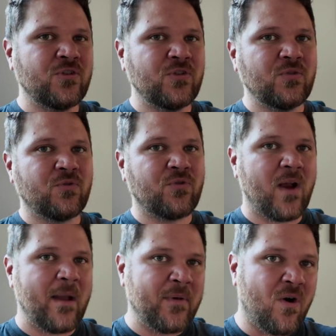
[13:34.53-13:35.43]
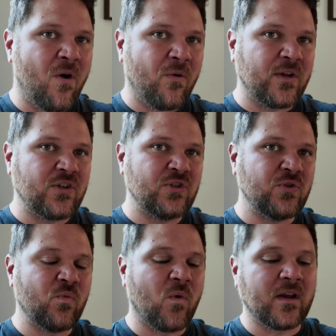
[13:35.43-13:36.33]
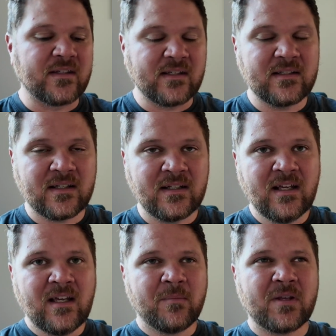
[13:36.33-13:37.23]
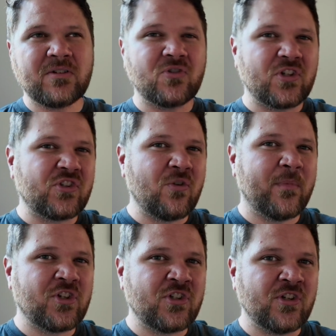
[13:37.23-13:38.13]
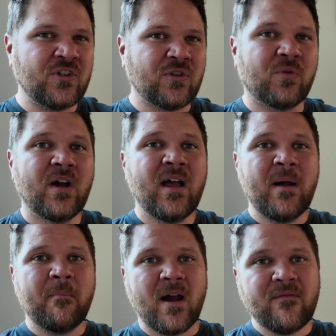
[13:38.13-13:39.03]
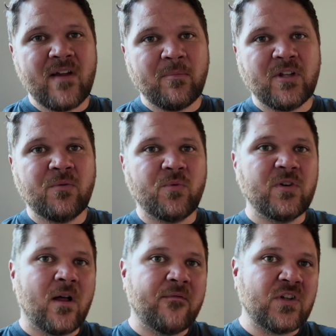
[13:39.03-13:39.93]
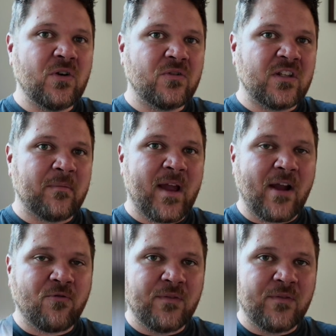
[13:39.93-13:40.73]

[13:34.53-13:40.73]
to cram it all into one season because there's just so much to do. My family, we love to go to the Pack